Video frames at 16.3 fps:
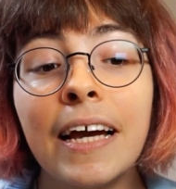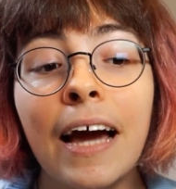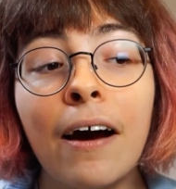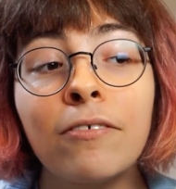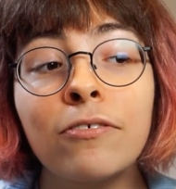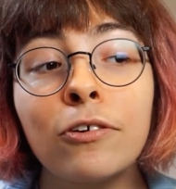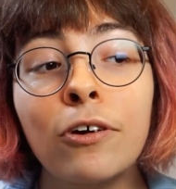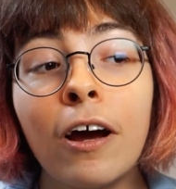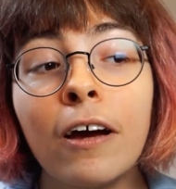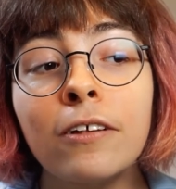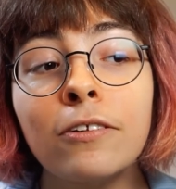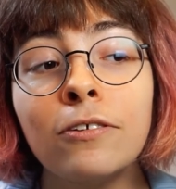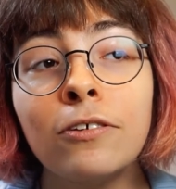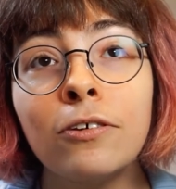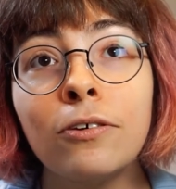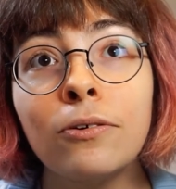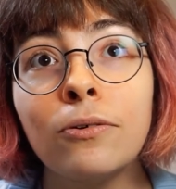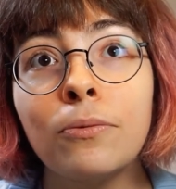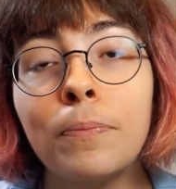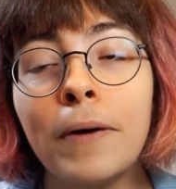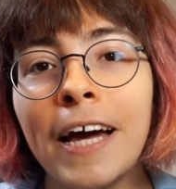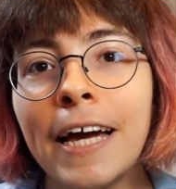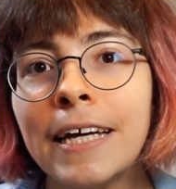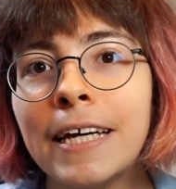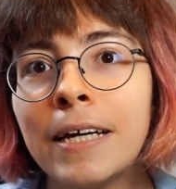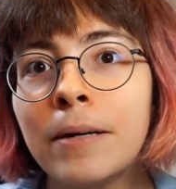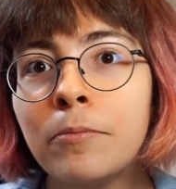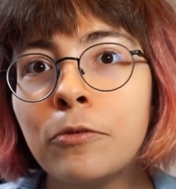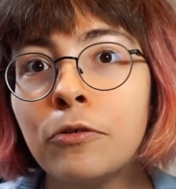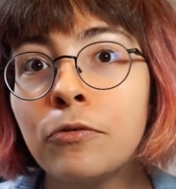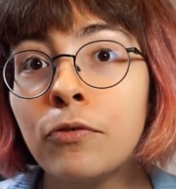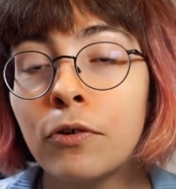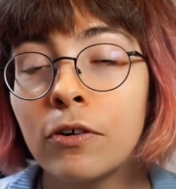have tried to pay him
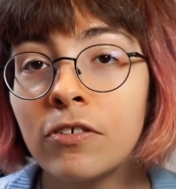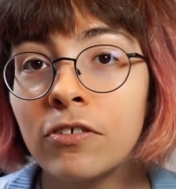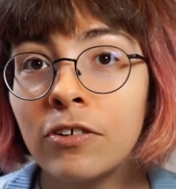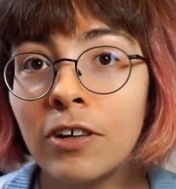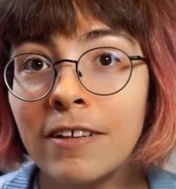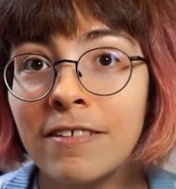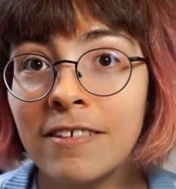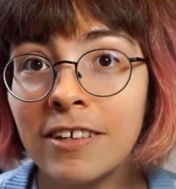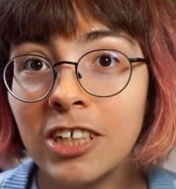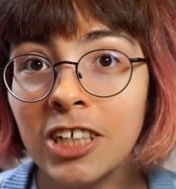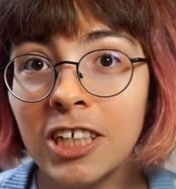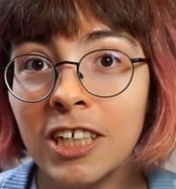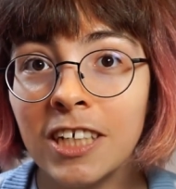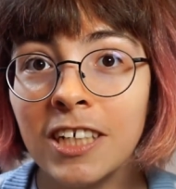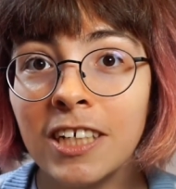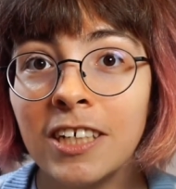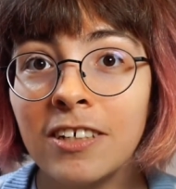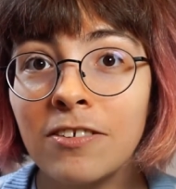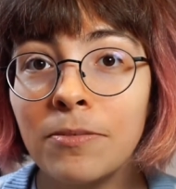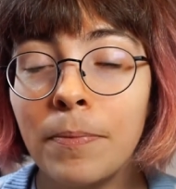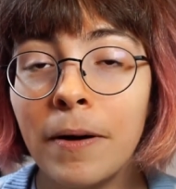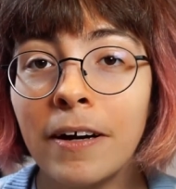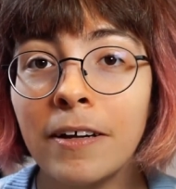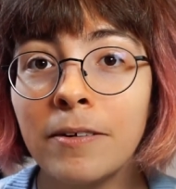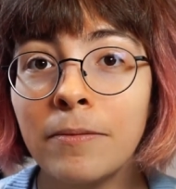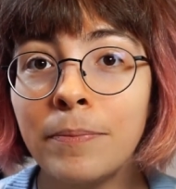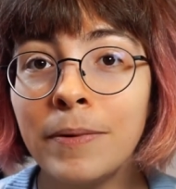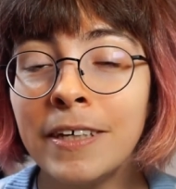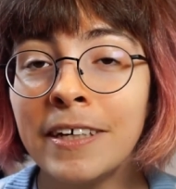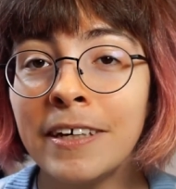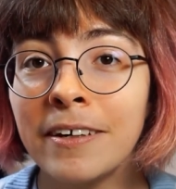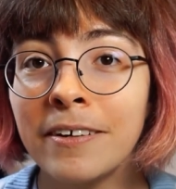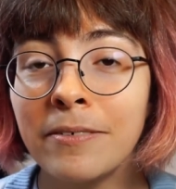to force transition despite
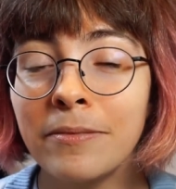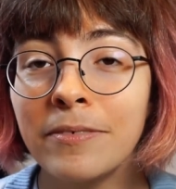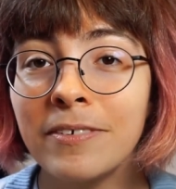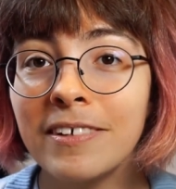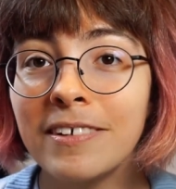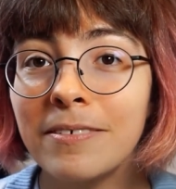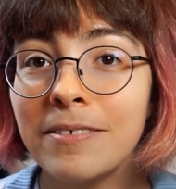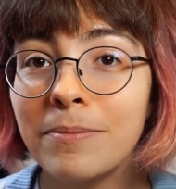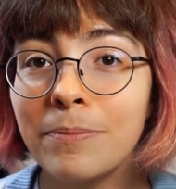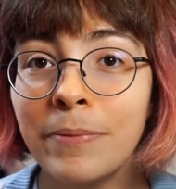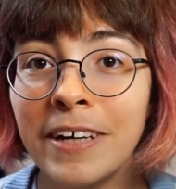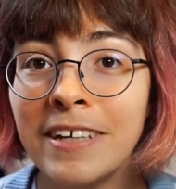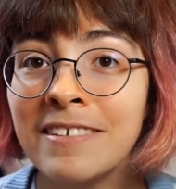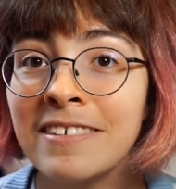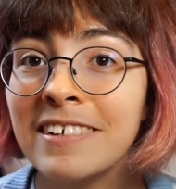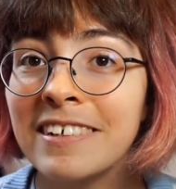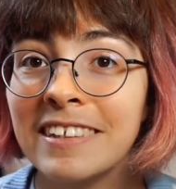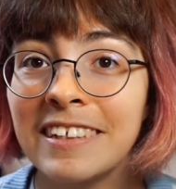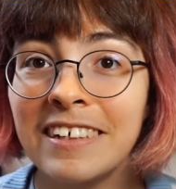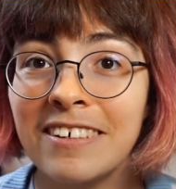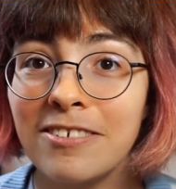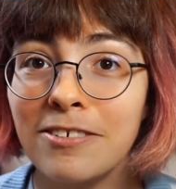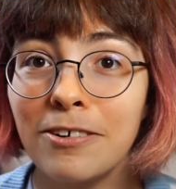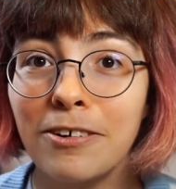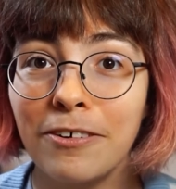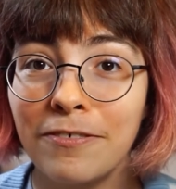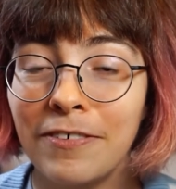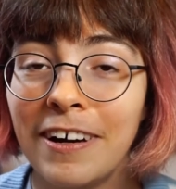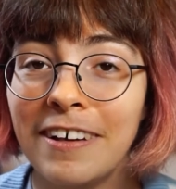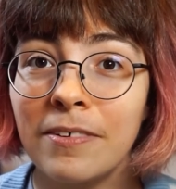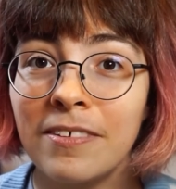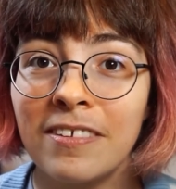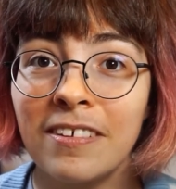being basically a
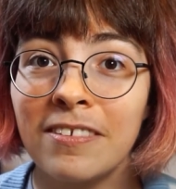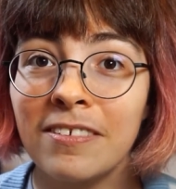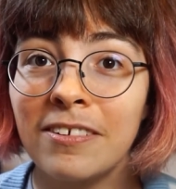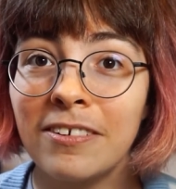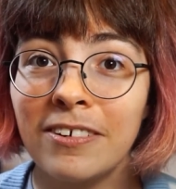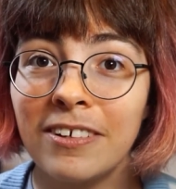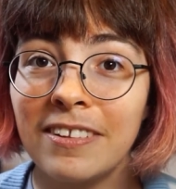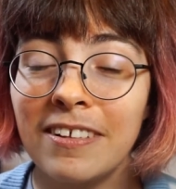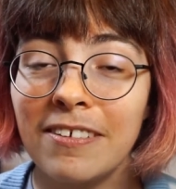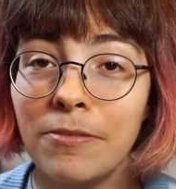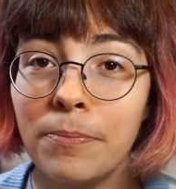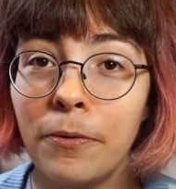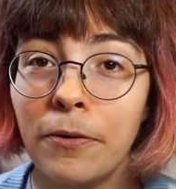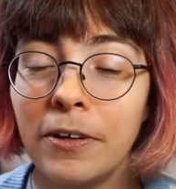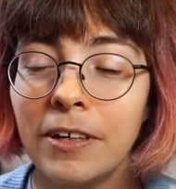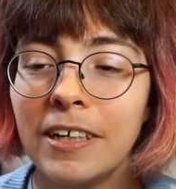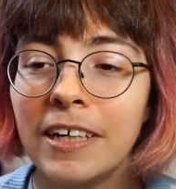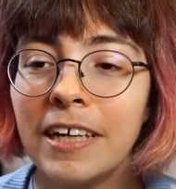certified cis dude at this point.